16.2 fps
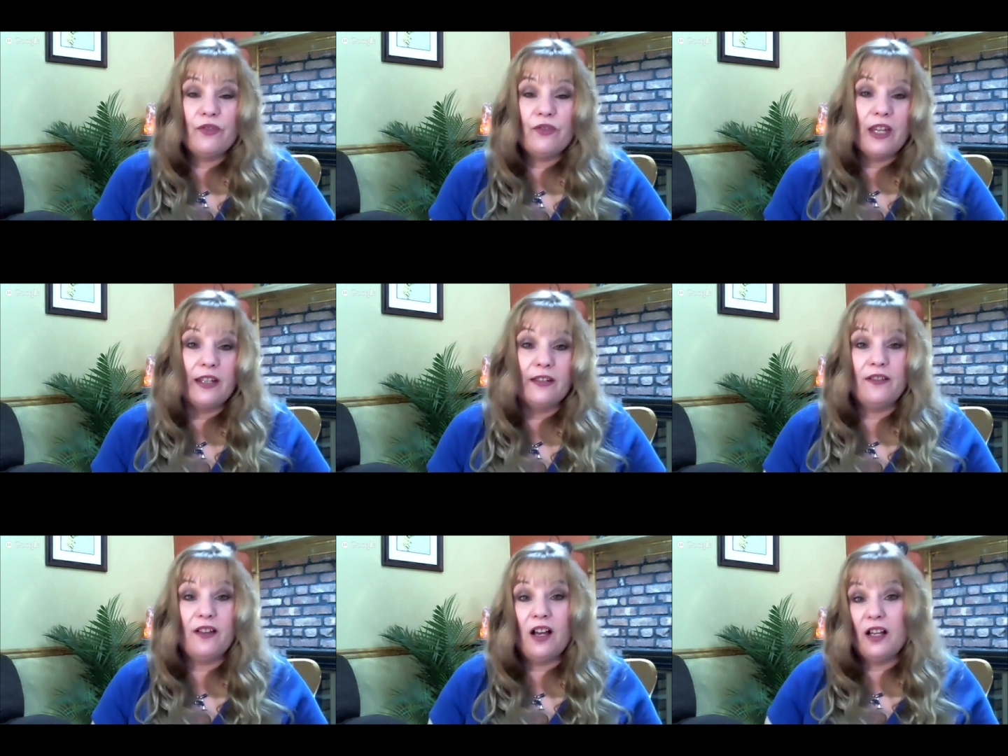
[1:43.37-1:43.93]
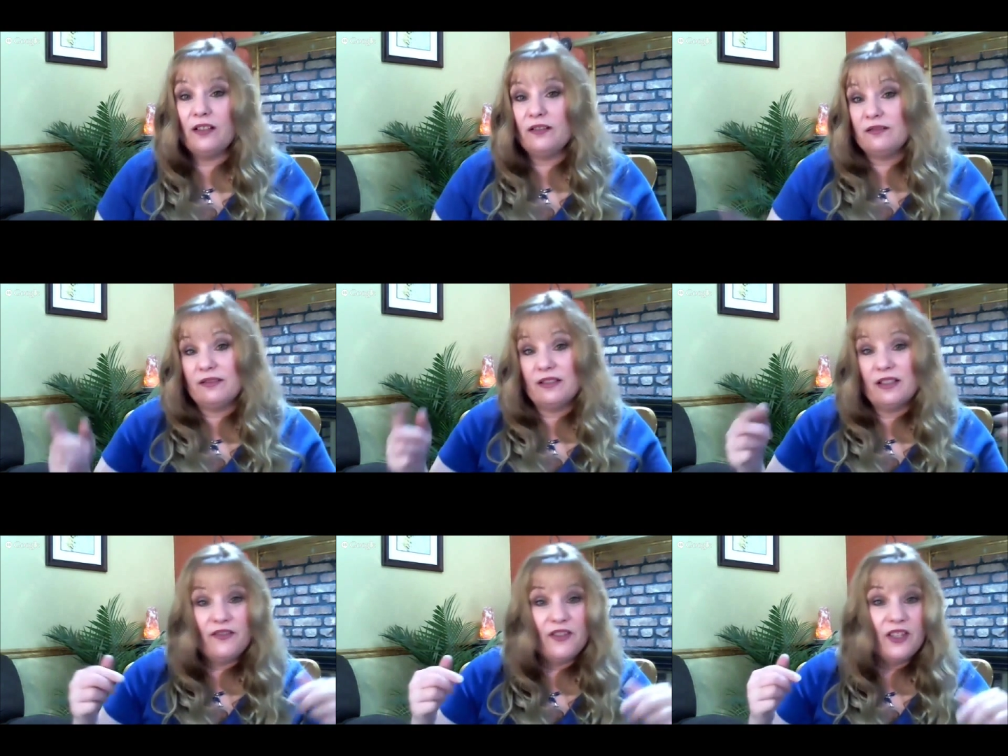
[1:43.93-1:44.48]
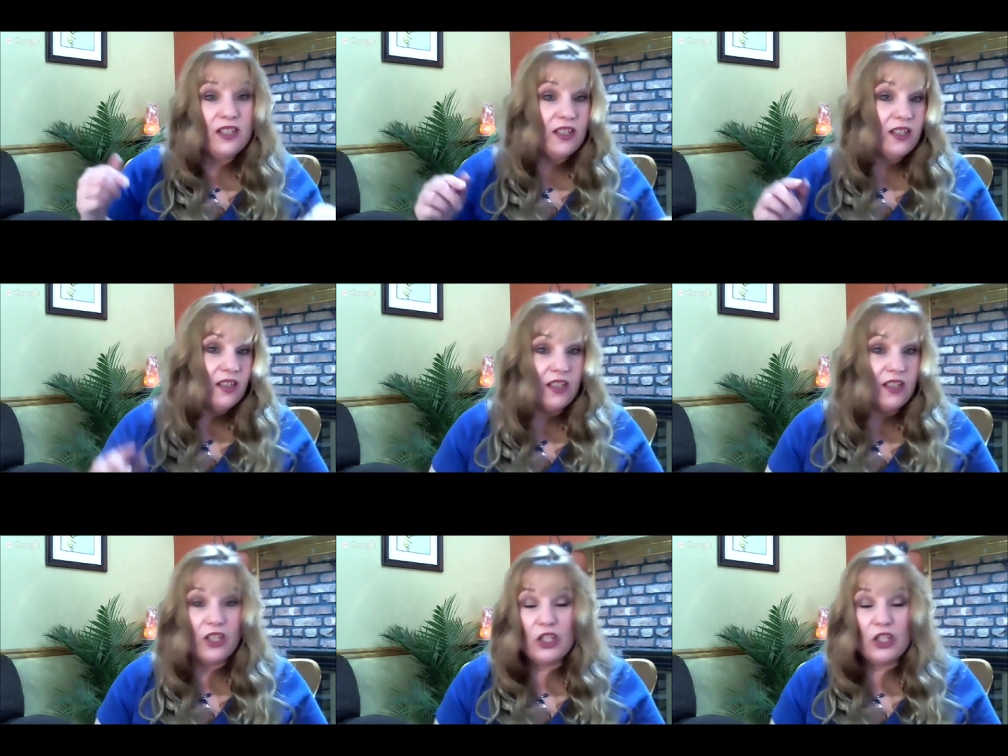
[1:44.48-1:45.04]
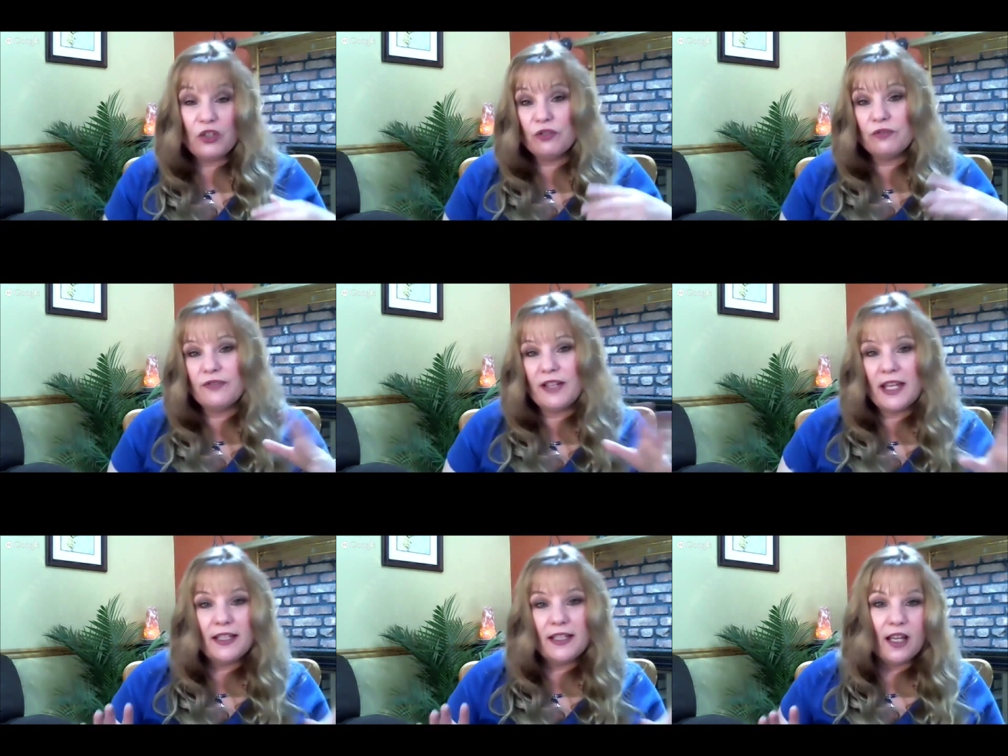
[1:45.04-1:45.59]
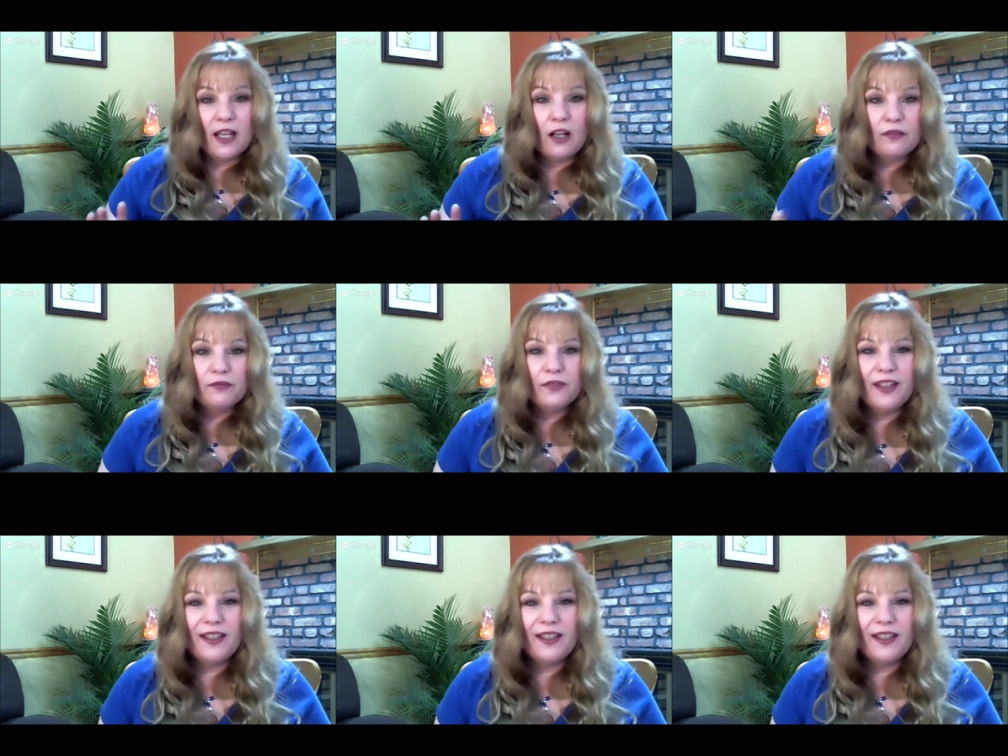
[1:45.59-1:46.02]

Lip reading: like not living here right now.